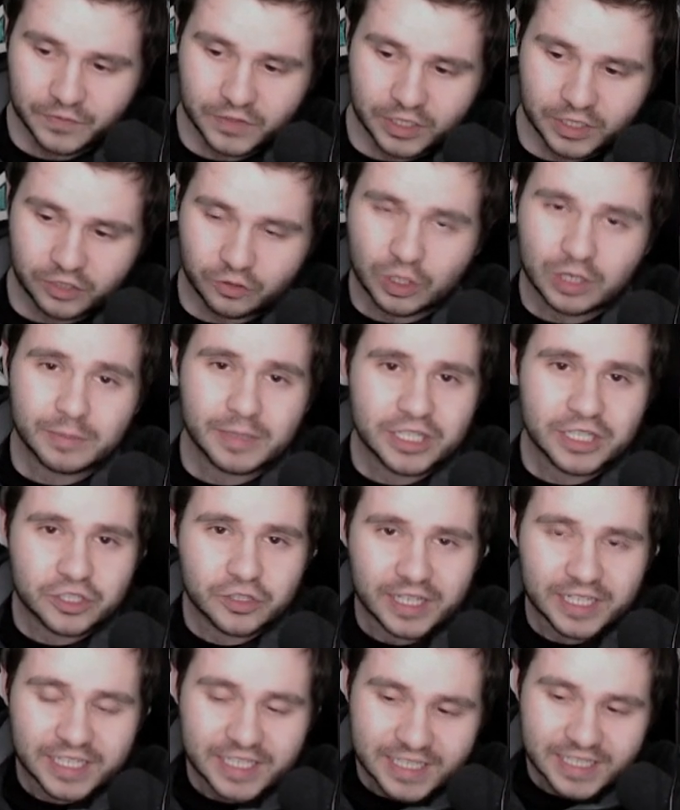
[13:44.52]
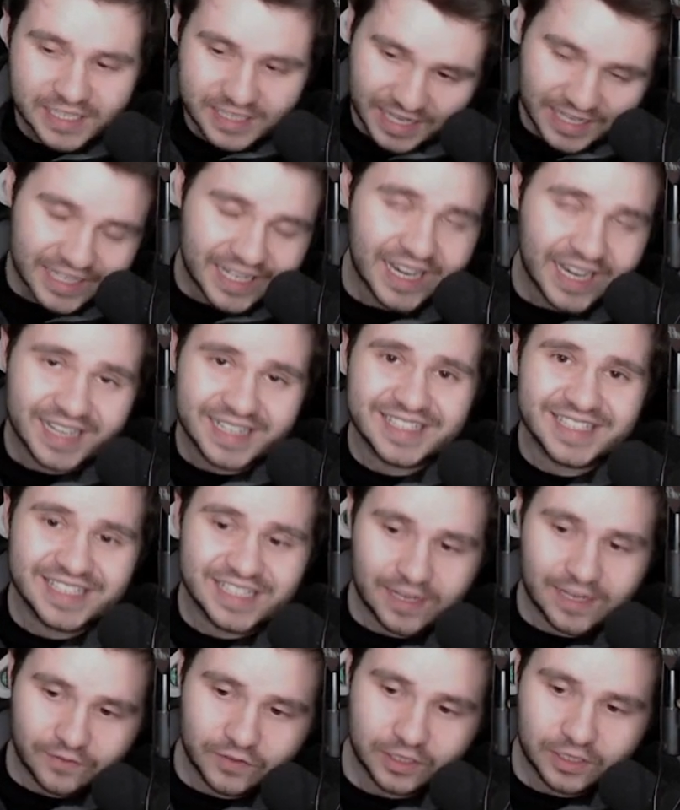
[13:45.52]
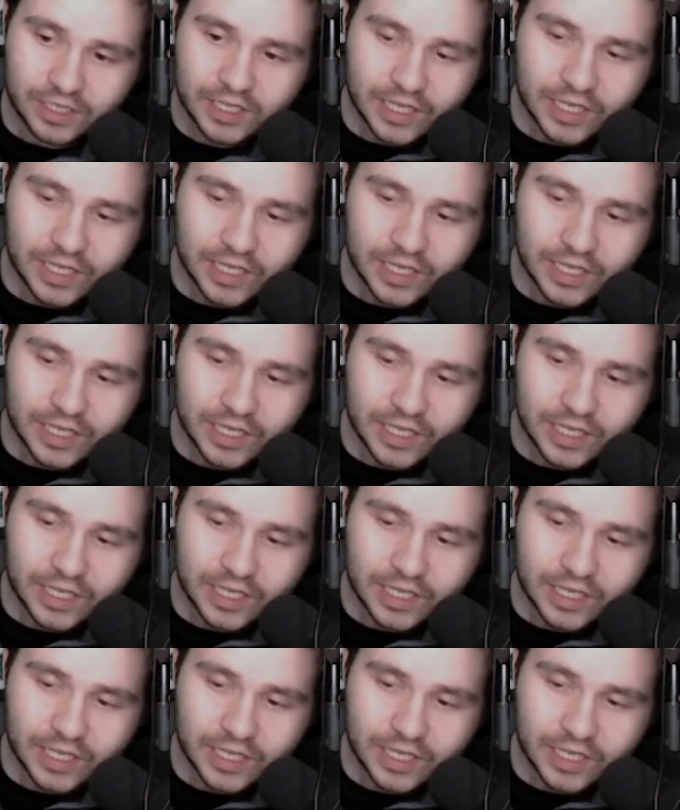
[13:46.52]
You want to make sure that he's Zenkai 7.